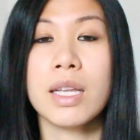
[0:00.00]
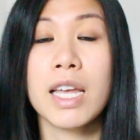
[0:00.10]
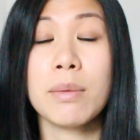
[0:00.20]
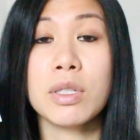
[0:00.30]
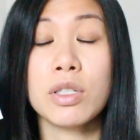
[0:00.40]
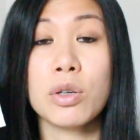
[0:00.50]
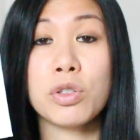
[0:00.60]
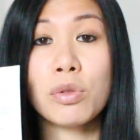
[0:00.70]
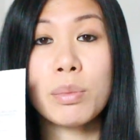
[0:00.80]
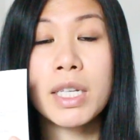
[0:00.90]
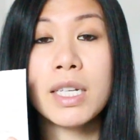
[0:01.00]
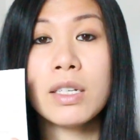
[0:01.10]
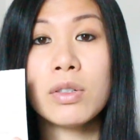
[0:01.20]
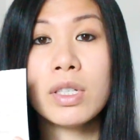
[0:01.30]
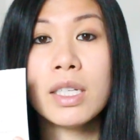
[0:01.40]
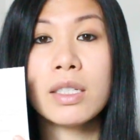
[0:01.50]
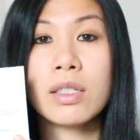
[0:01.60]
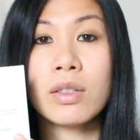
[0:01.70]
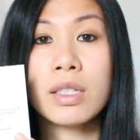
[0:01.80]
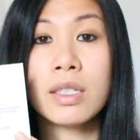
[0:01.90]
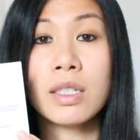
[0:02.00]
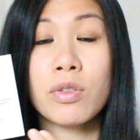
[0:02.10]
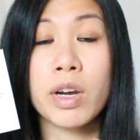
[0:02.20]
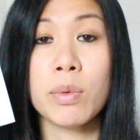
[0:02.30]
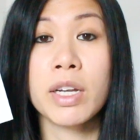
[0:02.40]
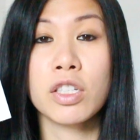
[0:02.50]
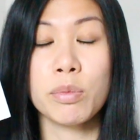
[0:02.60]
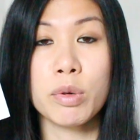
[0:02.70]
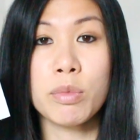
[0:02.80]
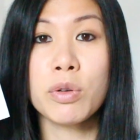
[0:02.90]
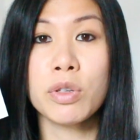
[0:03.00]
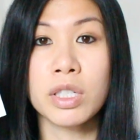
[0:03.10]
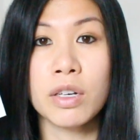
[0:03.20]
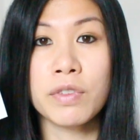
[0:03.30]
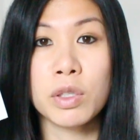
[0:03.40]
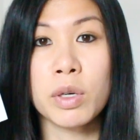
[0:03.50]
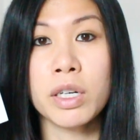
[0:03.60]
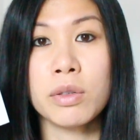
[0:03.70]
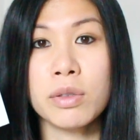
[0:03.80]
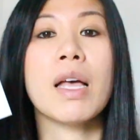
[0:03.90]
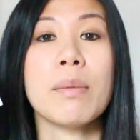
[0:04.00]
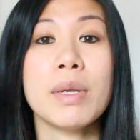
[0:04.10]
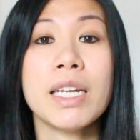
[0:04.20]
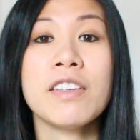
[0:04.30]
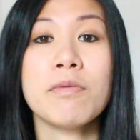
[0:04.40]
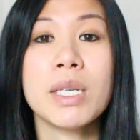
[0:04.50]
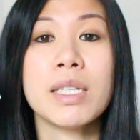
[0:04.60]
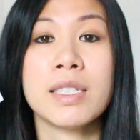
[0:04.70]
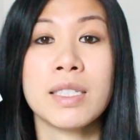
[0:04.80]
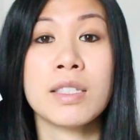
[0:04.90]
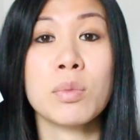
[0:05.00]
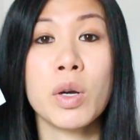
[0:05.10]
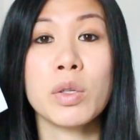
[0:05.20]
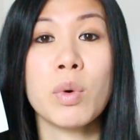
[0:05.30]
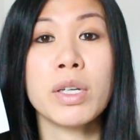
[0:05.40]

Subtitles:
name and social media on it, so this is a great way to promote yourself as well. And believe me, this has worked